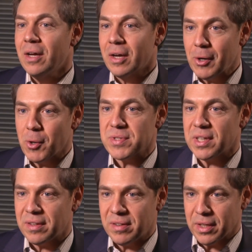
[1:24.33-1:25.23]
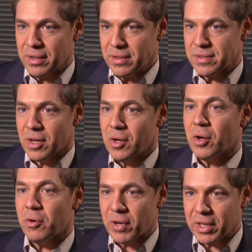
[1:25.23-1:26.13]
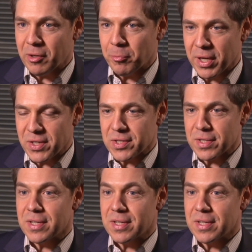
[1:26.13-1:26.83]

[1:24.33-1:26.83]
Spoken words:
closing deals on a regular basis,